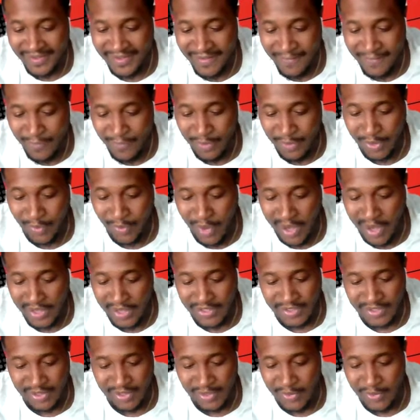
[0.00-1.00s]
But the
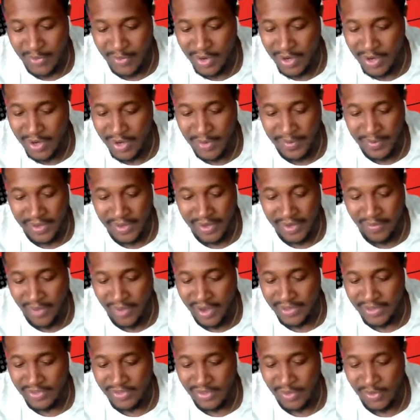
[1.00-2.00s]
writing's on the wall, man.
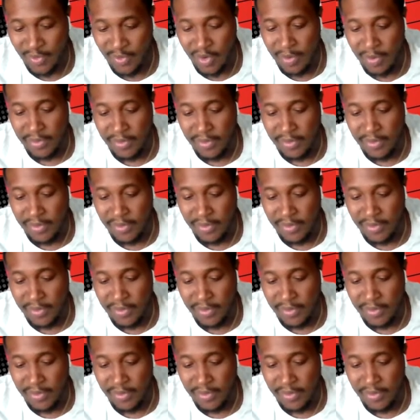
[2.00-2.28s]
Writing's on the wall.